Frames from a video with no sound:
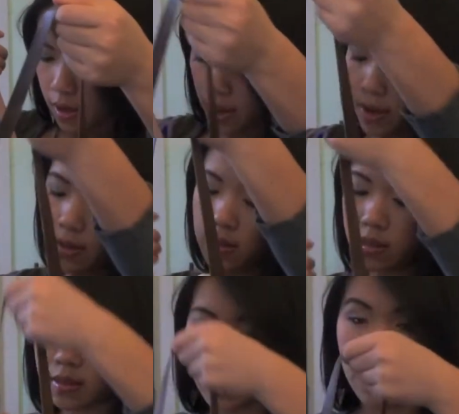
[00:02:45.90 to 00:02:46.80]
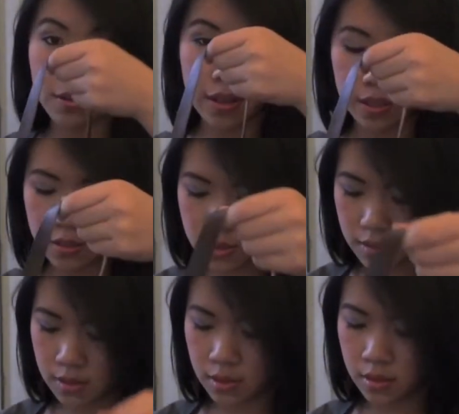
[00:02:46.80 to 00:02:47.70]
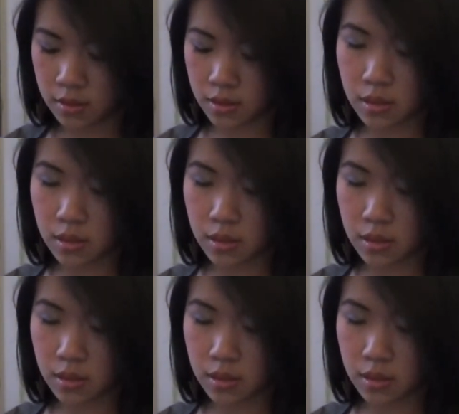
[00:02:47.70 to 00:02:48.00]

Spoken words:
And then now it gets to